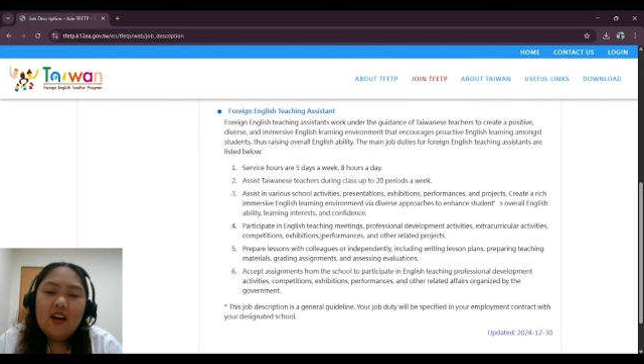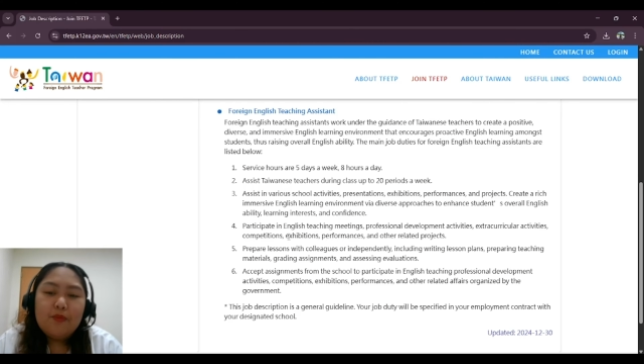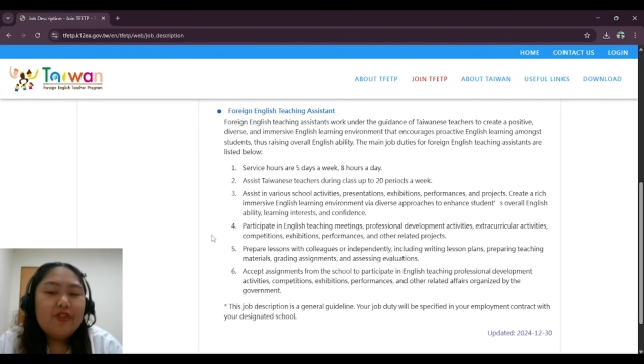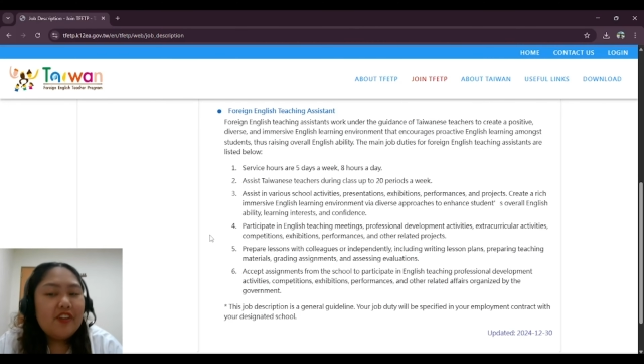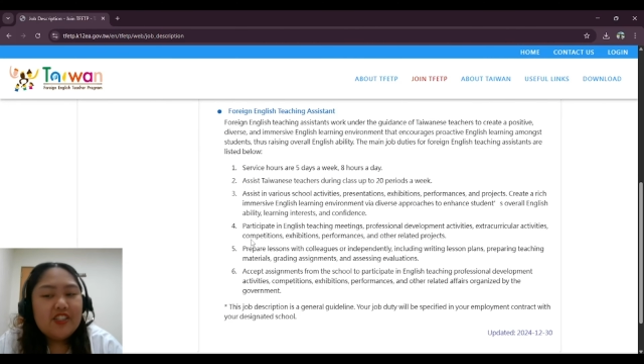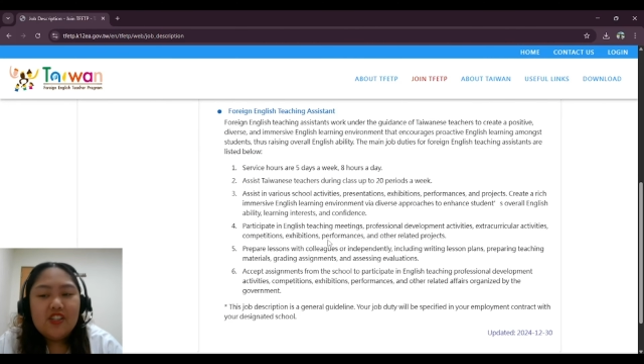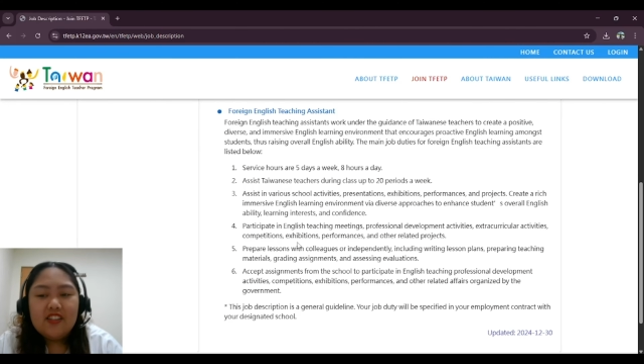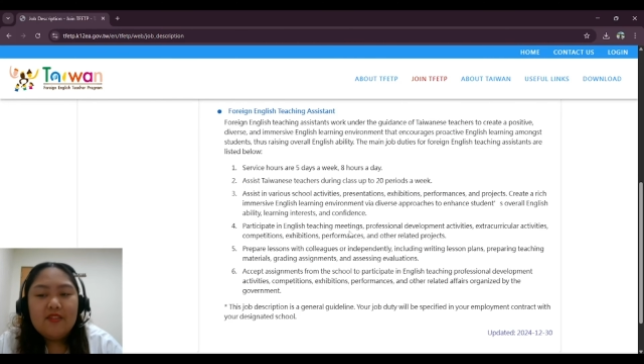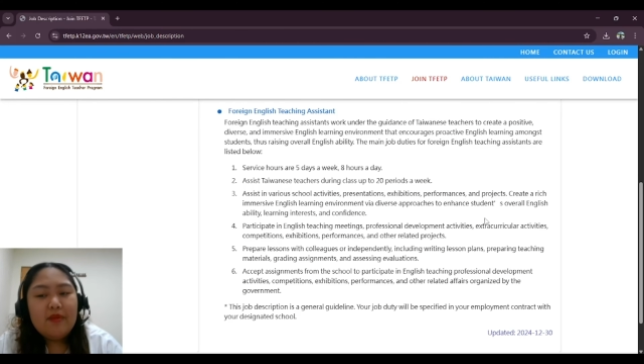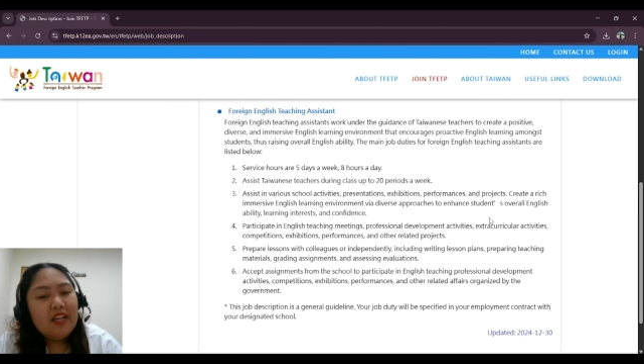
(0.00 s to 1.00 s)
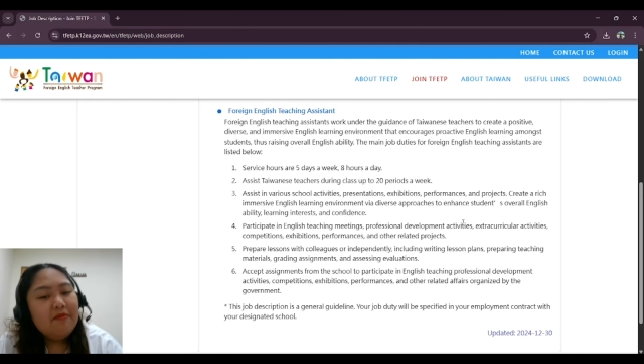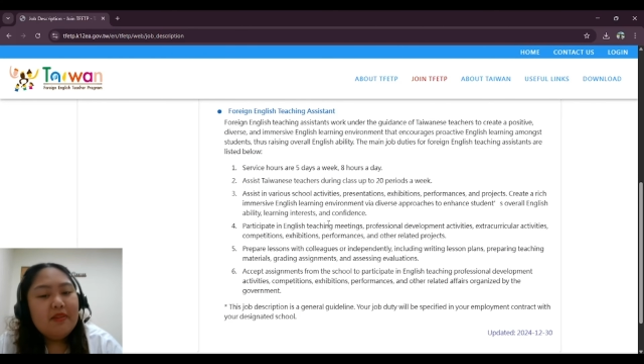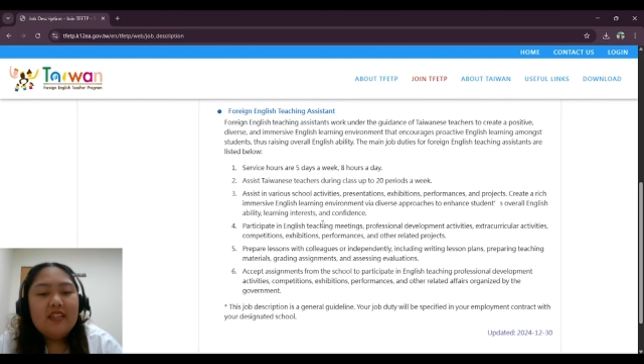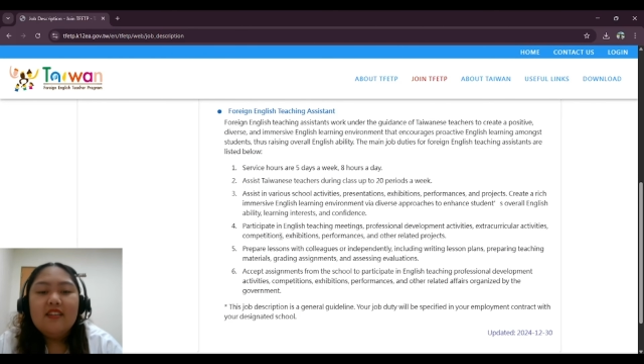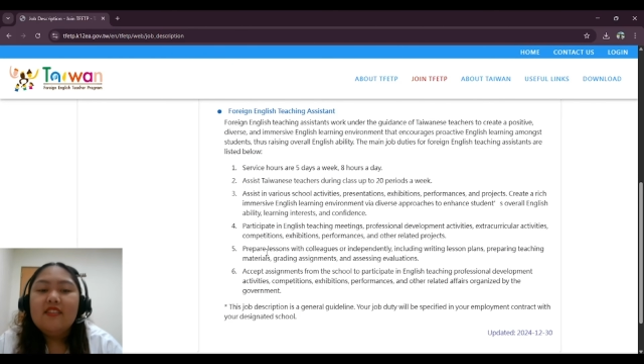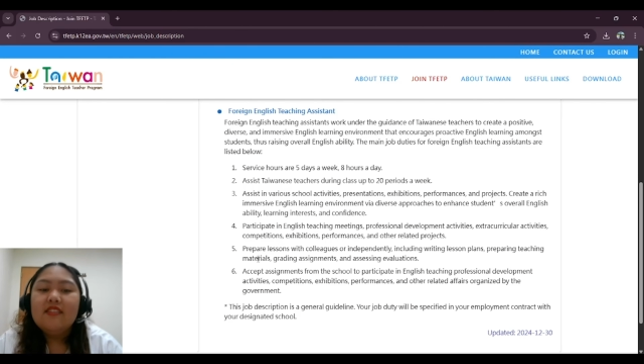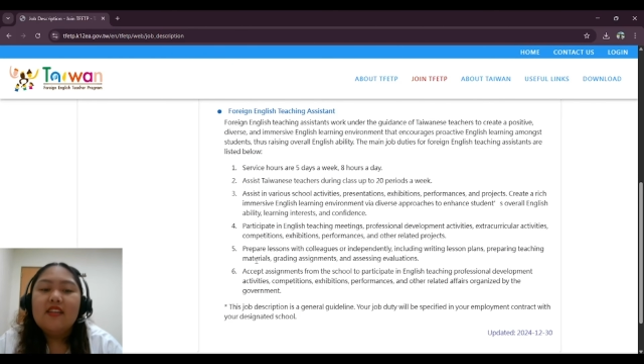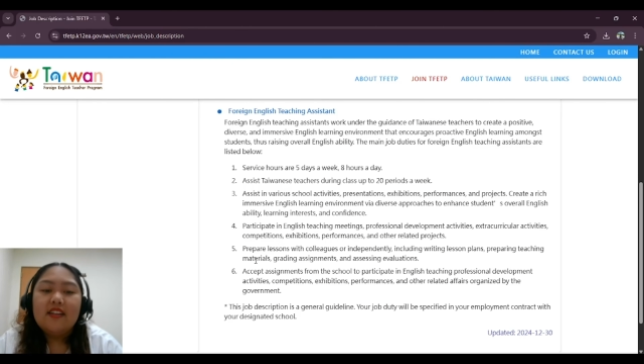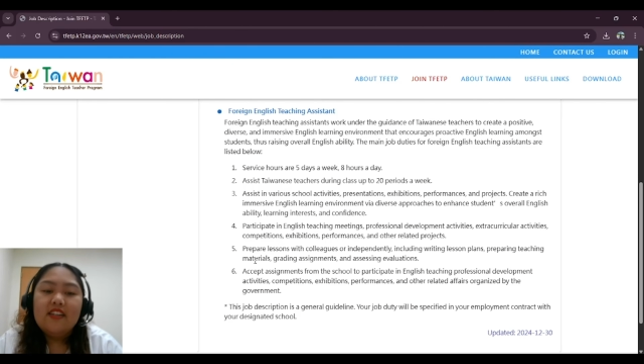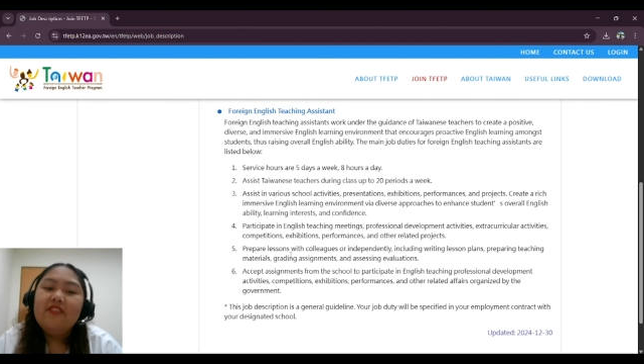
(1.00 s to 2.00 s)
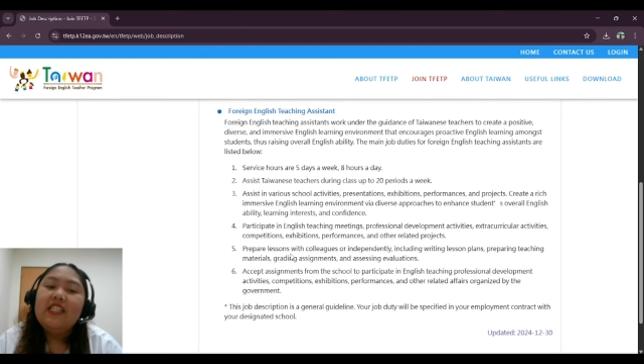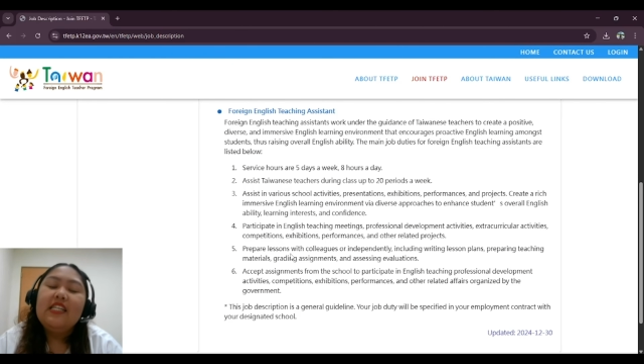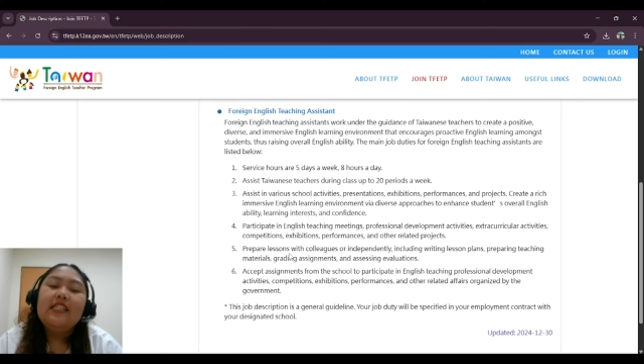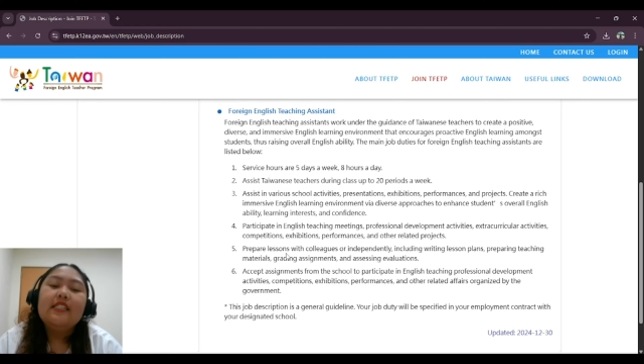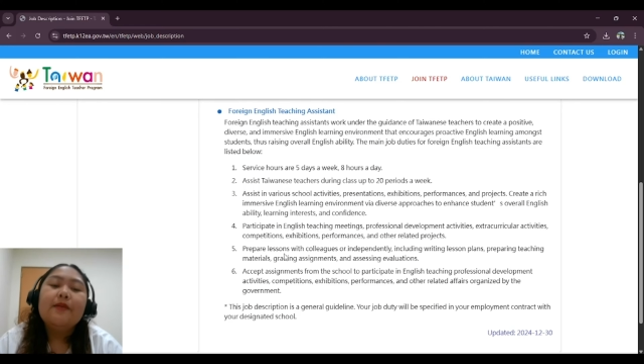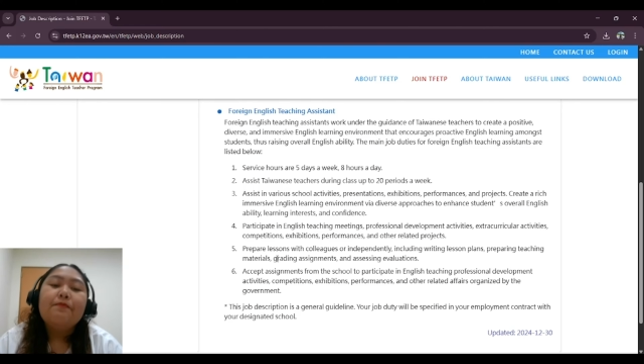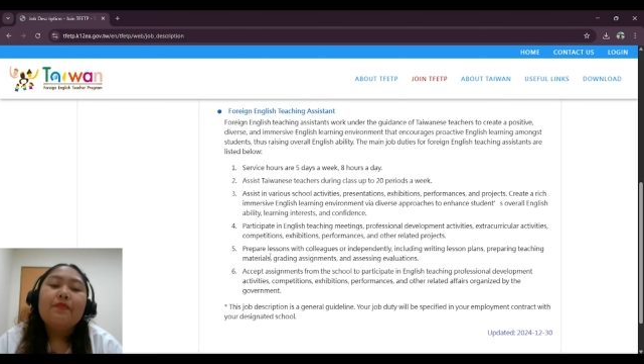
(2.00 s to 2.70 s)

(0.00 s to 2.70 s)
professional developments, activities.